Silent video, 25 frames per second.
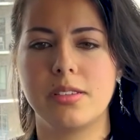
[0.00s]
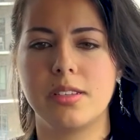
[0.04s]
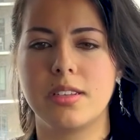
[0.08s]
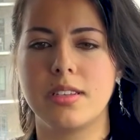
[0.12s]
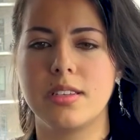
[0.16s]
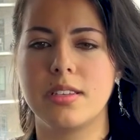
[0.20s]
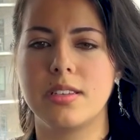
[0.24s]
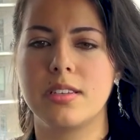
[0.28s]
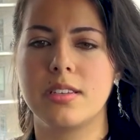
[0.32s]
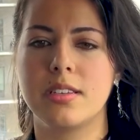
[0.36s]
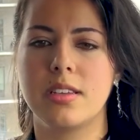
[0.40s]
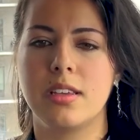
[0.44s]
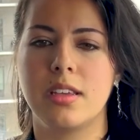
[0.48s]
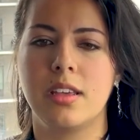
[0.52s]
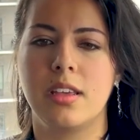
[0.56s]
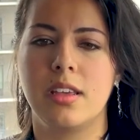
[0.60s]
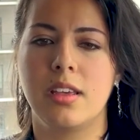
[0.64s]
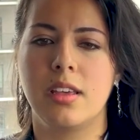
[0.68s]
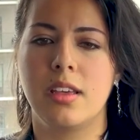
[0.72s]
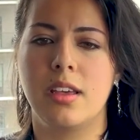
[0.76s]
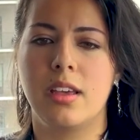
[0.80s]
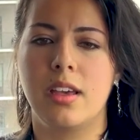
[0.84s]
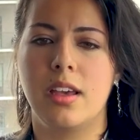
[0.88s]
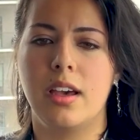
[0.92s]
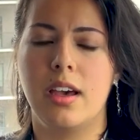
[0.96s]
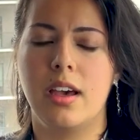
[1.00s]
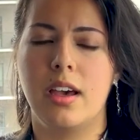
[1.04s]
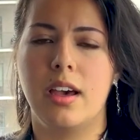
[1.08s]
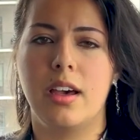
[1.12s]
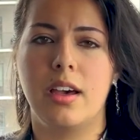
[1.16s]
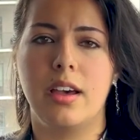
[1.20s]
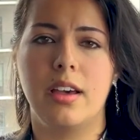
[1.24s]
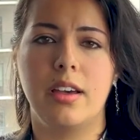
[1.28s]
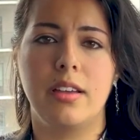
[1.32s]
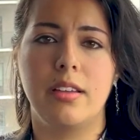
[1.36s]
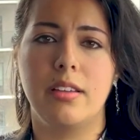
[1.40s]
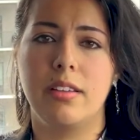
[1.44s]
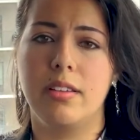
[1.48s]
and
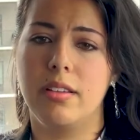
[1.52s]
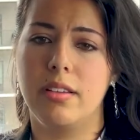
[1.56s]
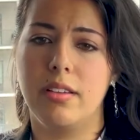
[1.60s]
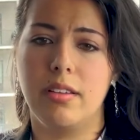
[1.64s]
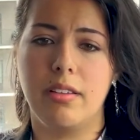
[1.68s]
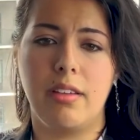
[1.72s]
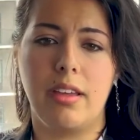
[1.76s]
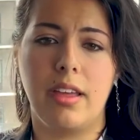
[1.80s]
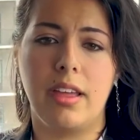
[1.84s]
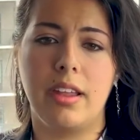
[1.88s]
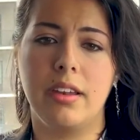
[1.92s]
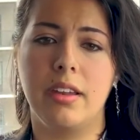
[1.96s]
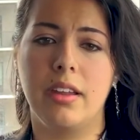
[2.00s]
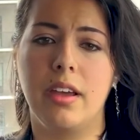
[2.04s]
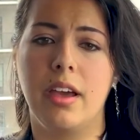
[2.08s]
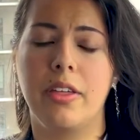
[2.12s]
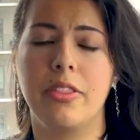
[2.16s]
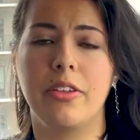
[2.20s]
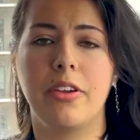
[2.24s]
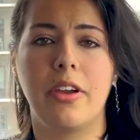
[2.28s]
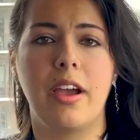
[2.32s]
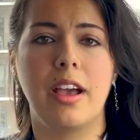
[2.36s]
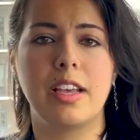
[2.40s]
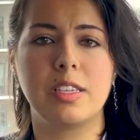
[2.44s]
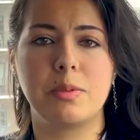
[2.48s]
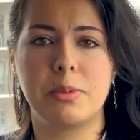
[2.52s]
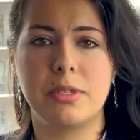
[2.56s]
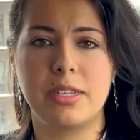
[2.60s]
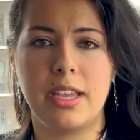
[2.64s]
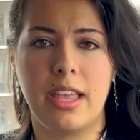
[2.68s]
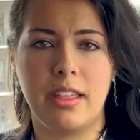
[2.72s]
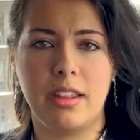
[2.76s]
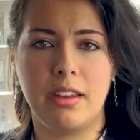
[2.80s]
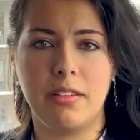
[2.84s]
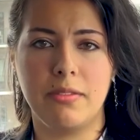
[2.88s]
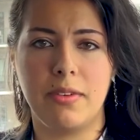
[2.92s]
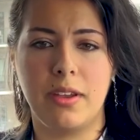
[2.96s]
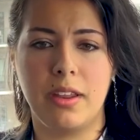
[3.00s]
other
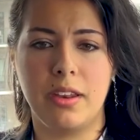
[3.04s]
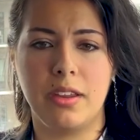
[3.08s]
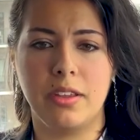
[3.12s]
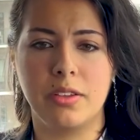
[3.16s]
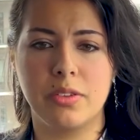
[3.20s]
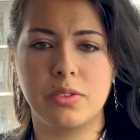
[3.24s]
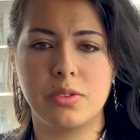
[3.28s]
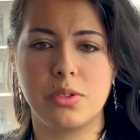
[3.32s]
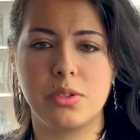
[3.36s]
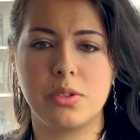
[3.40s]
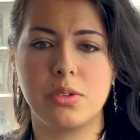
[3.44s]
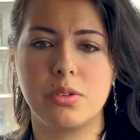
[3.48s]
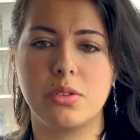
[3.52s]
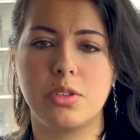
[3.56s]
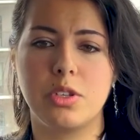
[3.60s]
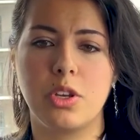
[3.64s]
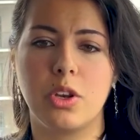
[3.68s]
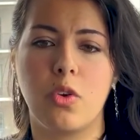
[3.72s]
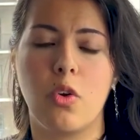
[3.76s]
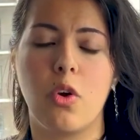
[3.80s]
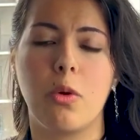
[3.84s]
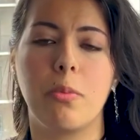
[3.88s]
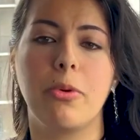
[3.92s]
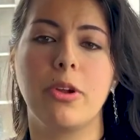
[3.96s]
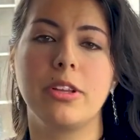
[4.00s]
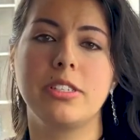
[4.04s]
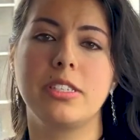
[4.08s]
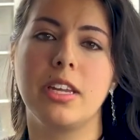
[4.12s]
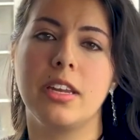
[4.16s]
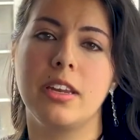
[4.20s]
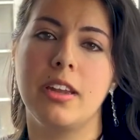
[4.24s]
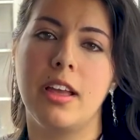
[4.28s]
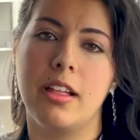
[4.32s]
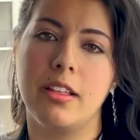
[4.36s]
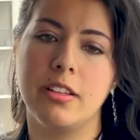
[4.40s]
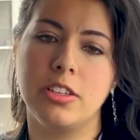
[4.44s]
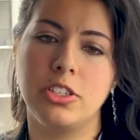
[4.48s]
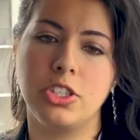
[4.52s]
hospitality venues to incorporate
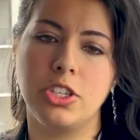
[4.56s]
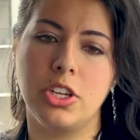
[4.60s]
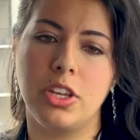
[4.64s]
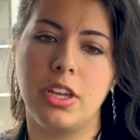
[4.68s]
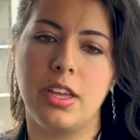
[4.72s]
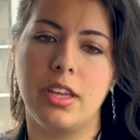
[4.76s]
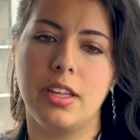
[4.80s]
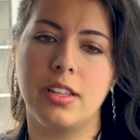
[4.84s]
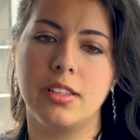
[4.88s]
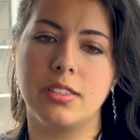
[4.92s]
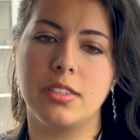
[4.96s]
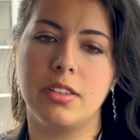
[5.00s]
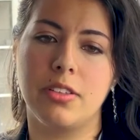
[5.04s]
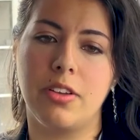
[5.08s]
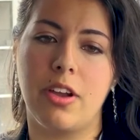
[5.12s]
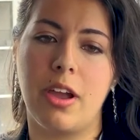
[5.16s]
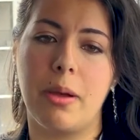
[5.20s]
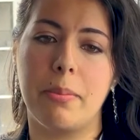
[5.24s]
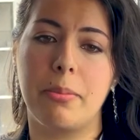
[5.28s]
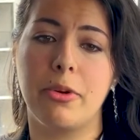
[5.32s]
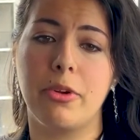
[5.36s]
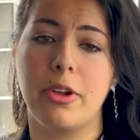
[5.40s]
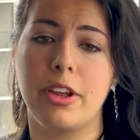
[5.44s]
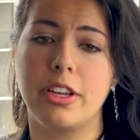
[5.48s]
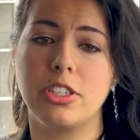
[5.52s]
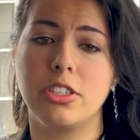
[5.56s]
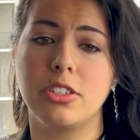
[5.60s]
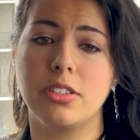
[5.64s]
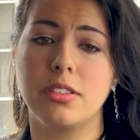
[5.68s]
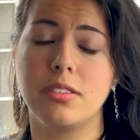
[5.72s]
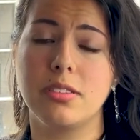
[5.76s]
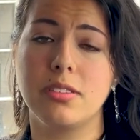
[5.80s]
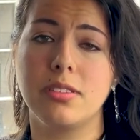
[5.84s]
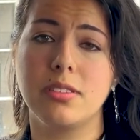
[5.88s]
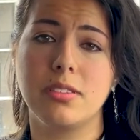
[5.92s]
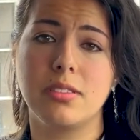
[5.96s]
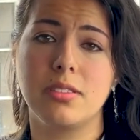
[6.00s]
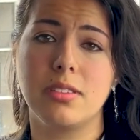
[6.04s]
technology into their
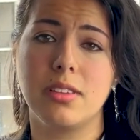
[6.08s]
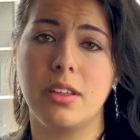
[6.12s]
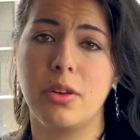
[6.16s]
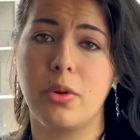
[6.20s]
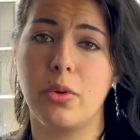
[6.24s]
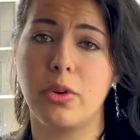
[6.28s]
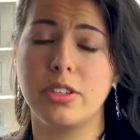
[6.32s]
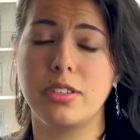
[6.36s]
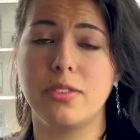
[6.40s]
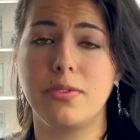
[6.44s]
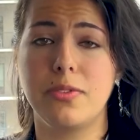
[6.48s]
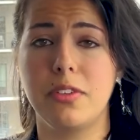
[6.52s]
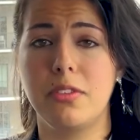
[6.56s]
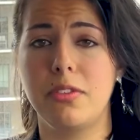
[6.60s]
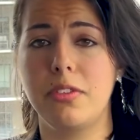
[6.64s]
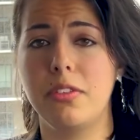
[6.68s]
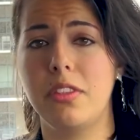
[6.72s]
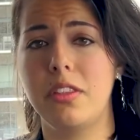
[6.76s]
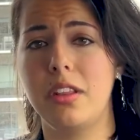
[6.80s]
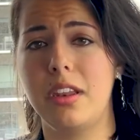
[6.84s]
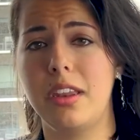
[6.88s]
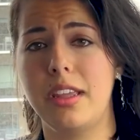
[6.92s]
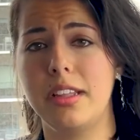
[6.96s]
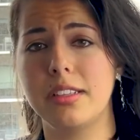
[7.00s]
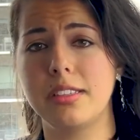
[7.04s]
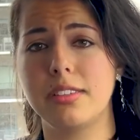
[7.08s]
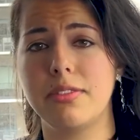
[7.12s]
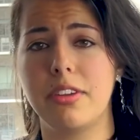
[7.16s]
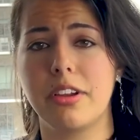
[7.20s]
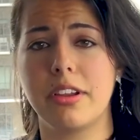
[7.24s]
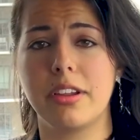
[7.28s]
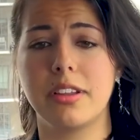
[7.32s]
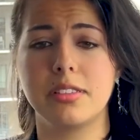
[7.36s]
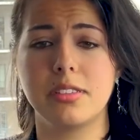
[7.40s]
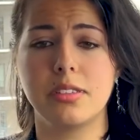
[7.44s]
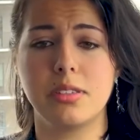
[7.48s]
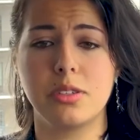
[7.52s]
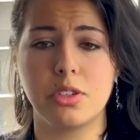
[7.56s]
operations in order to fill the needs of their
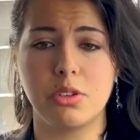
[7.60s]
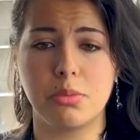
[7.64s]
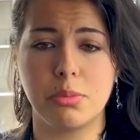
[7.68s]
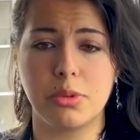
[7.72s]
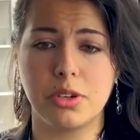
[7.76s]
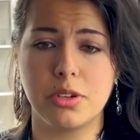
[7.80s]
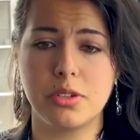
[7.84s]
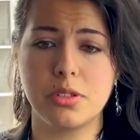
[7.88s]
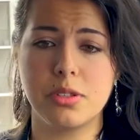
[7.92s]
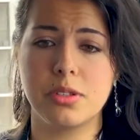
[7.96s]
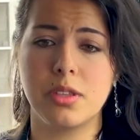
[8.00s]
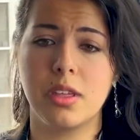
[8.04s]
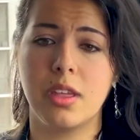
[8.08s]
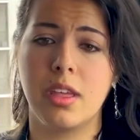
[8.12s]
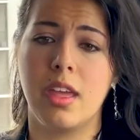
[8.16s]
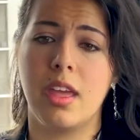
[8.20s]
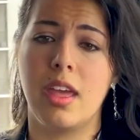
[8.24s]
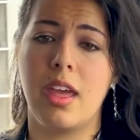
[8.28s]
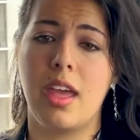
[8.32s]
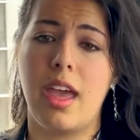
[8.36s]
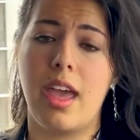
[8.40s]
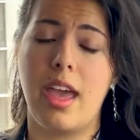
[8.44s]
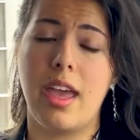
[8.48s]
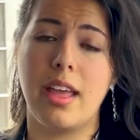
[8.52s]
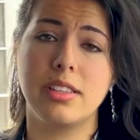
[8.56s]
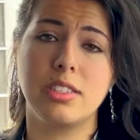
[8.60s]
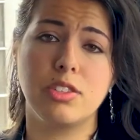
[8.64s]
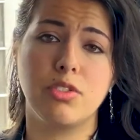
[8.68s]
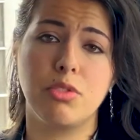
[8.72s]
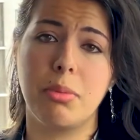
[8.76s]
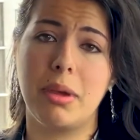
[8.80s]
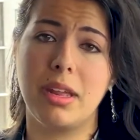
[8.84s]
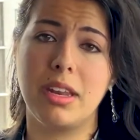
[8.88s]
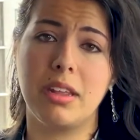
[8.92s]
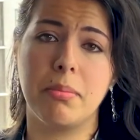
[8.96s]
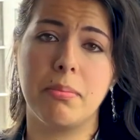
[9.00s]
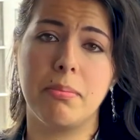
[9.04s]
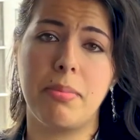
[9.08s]
consumers and to
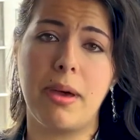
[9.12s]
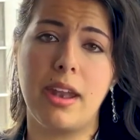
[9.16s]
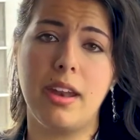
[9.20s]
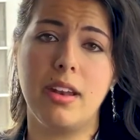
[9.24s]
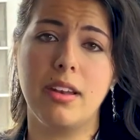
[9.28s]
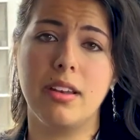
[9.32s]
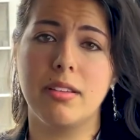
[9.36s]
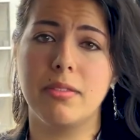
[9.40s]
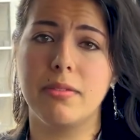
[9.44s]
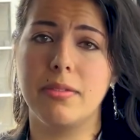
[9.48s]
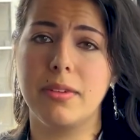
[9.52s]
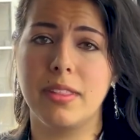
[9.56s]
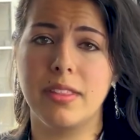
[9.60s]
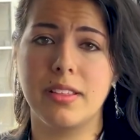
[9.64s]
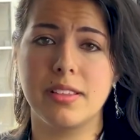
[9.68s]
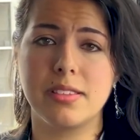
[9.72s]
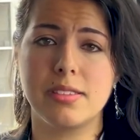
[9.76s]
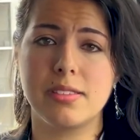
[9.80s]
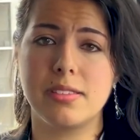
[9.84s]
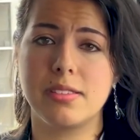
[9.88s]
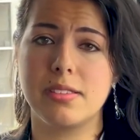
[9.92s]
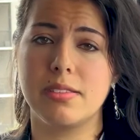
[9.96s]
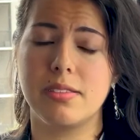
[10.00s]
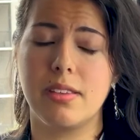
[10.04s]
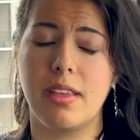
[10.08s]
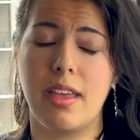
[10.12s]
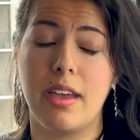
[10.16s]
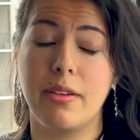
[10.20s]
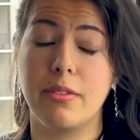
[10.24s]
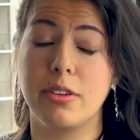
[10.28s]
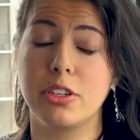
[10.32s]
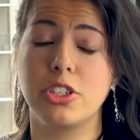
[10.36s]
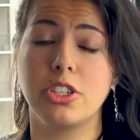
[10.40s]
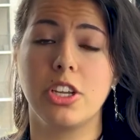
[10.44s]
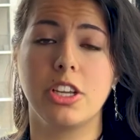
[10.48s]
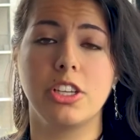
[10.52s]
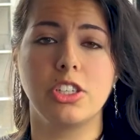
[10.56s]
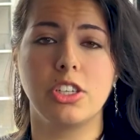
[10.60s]
remain competitive in this
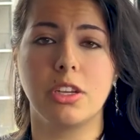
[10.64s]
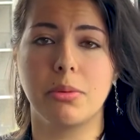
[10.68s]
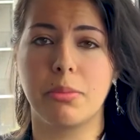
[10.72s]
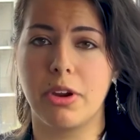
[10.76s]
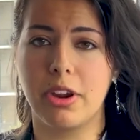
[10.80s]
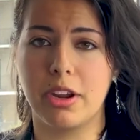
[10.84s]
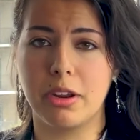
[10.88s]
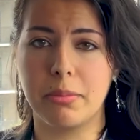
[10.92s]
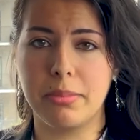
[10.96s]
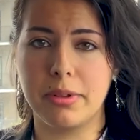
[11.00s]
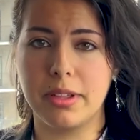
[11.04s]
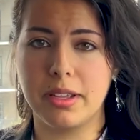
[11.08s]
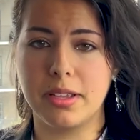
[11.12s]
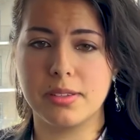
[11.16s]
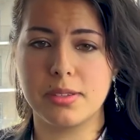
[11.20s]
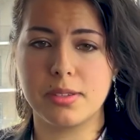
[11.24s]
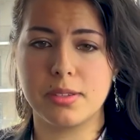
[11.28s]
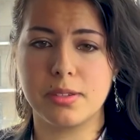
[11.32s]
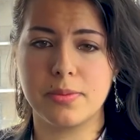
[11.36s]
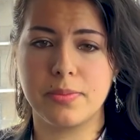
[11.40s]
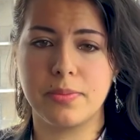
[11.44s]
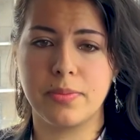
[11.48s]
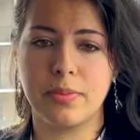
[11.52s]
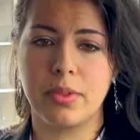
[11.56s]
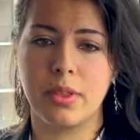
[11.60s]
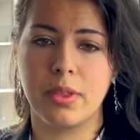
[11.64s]
ever-changing marketplace.